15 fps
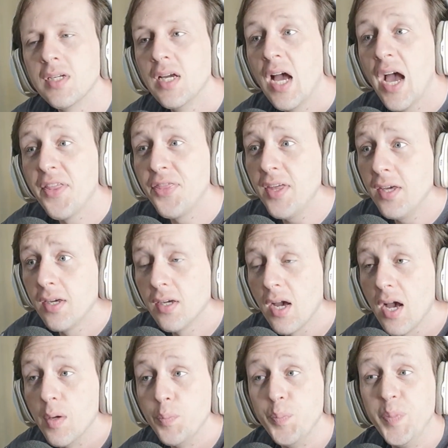I think
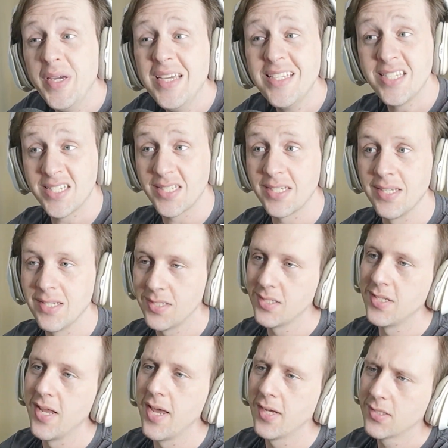Beast is
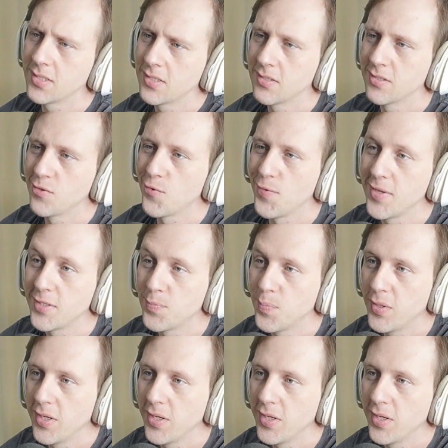next, so that's pretty